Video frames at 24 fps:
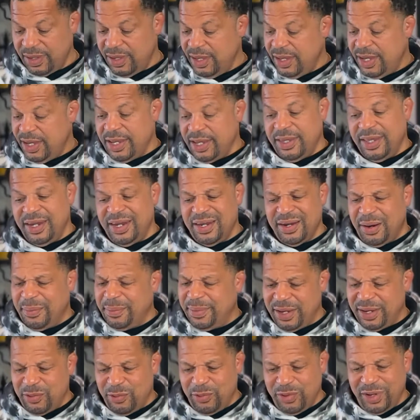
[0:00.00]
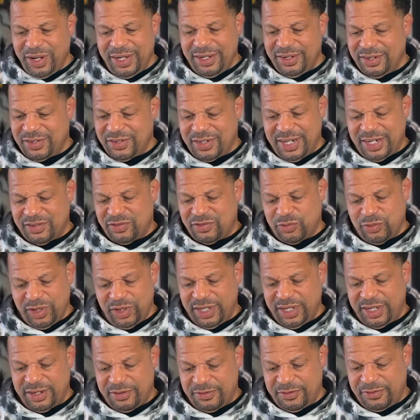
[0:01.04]
And then, it really just gets really
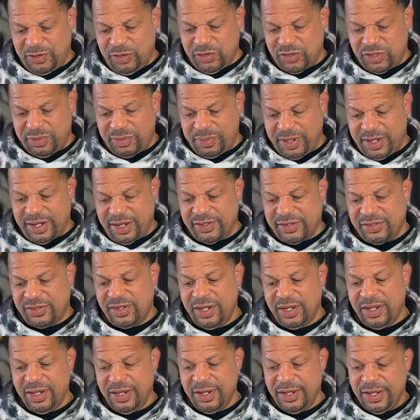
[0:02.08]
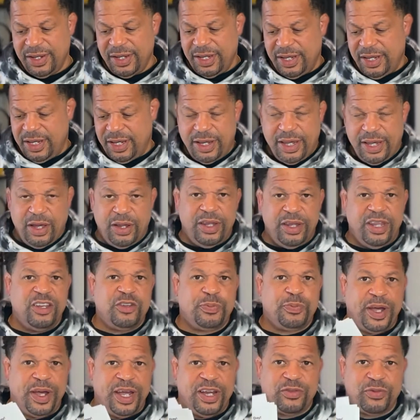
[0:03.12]
confusing because on this
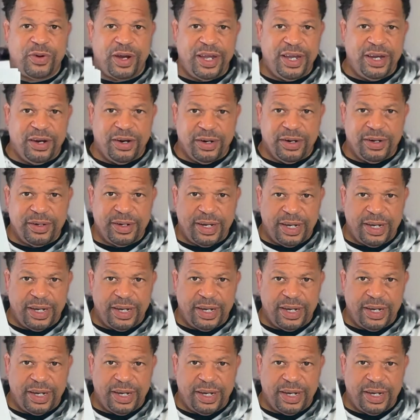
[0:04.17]
page right here, they